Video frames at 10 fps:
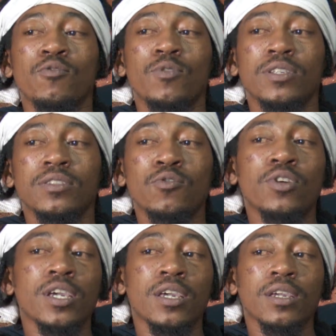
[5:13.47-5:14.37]
was
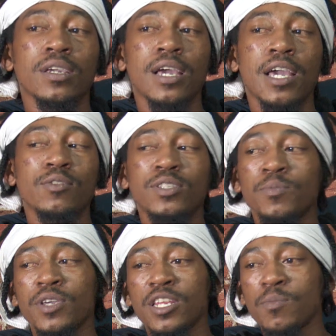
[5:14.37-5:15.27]
okay. I used to
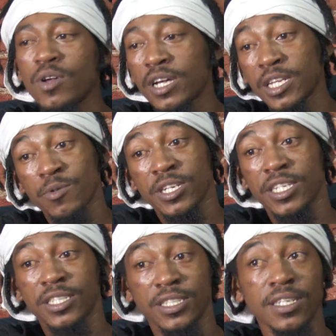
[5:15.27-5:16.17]
be on the block anyway,
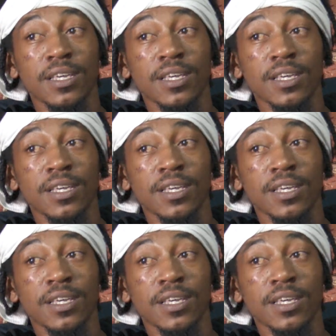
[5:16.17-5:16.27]
just